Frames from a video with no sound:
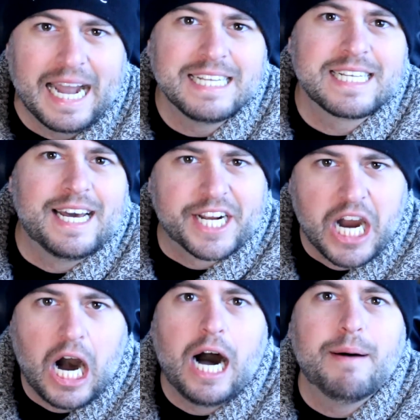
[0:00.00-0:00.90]
guys gotta
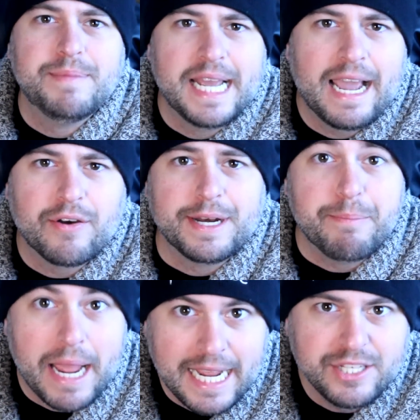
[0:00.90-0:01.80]
calm down
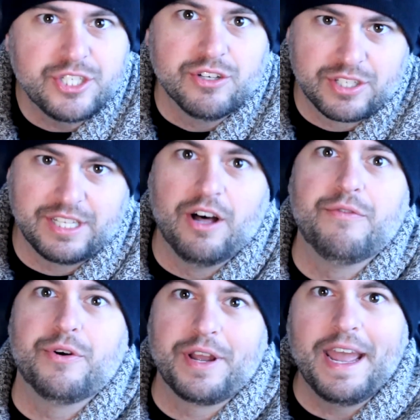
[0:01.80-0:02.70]
and pace
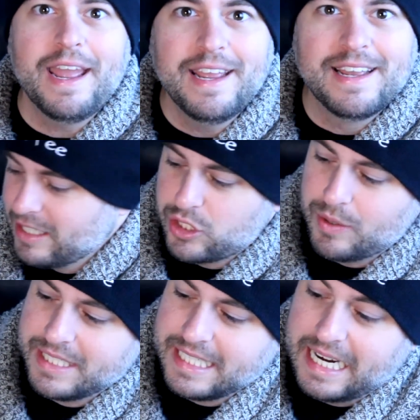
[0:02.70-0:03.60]
yourself, okay? Like this
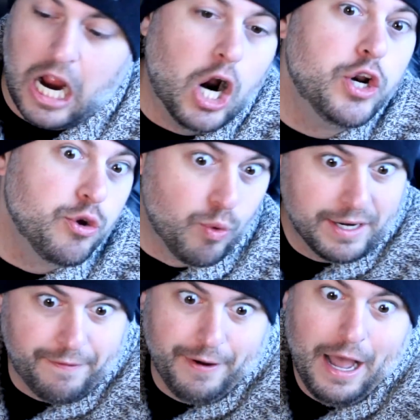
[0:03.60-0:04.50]
one's like, are you
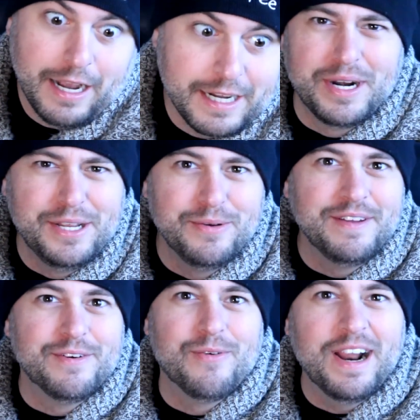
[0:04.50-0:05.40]
one to fuck? What are you
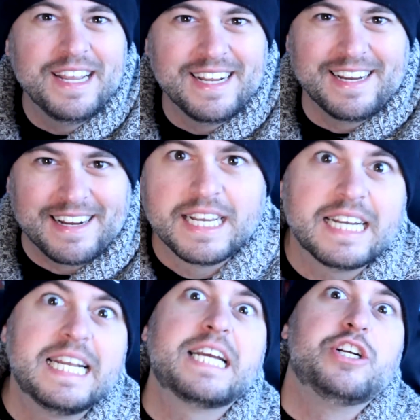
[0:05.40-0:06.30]
even writing? You
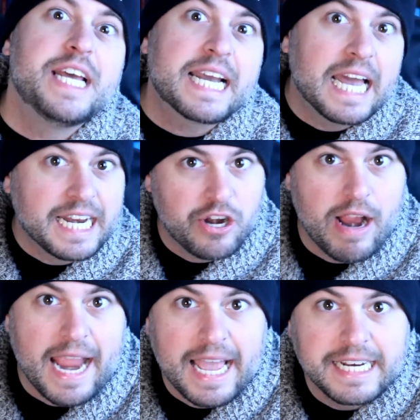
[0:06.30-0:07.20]
gotta take your dick out of your
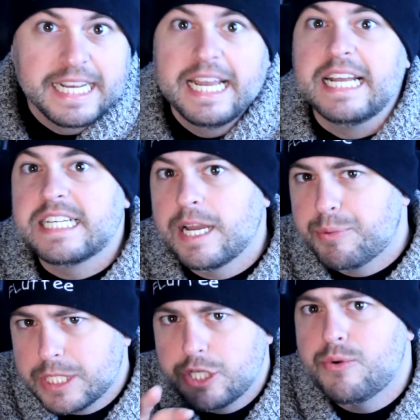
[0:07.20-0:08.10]
hand and
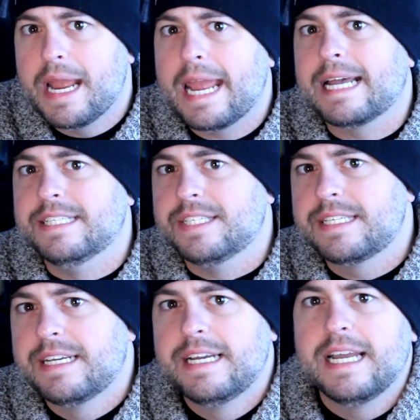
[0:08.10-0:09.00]
type with two
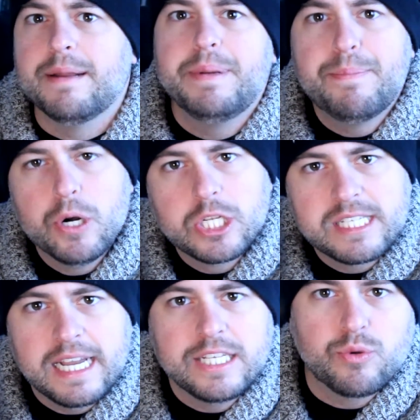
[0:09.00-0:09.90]
hands and be
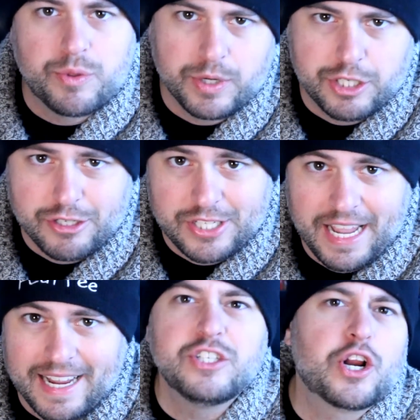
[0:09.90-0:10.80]
precise with what you're
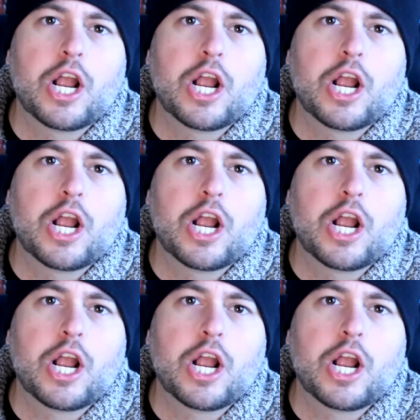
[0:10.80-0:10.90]
saying, because